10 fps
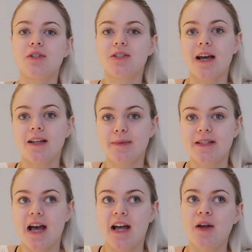just texted me
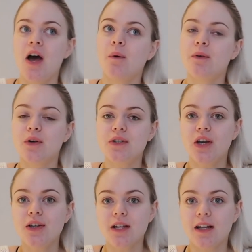saying we've got
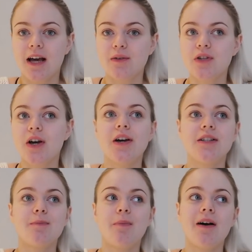2 sun
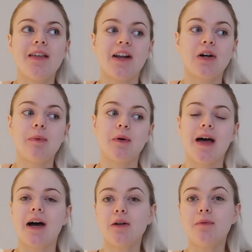loungers by the adult pool.
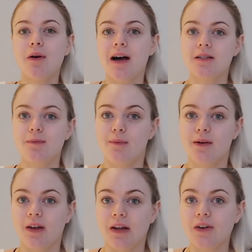The adult pool has to be
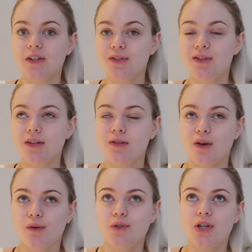my favorite. It's just like
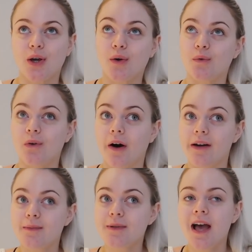so chill
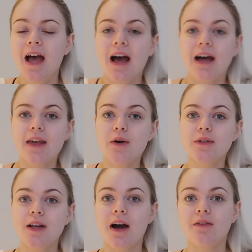vibes, and they
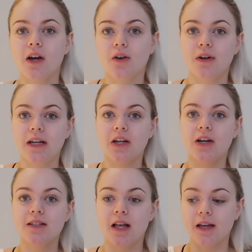also have like a really
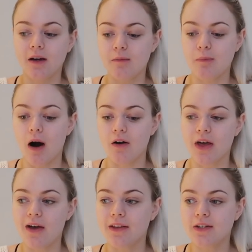nice like bar
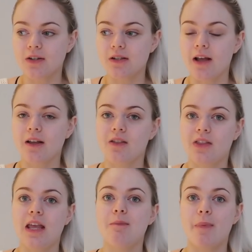there that does like
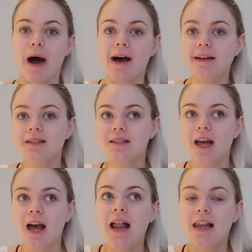the best
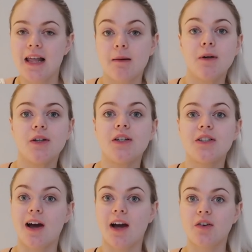lemon
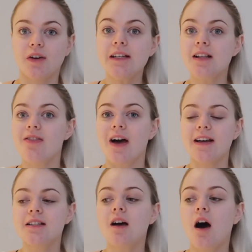daiquiris. Like
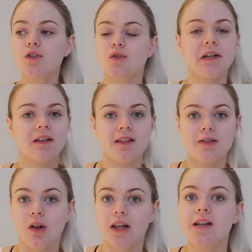that is our drink this
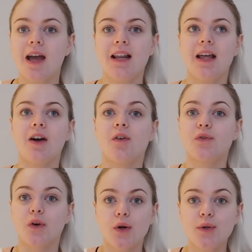holiday, like a
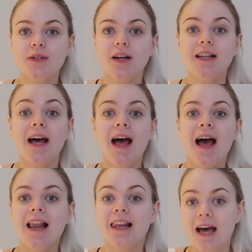frozen
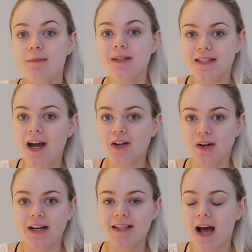lemon
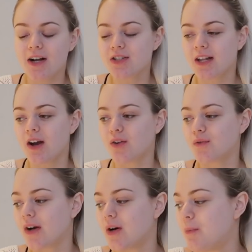daiquiri. It's actually
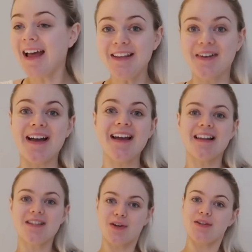unreal. Anyway,
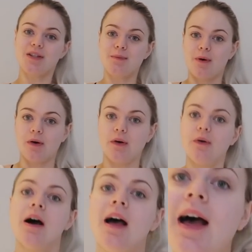let's go to the pool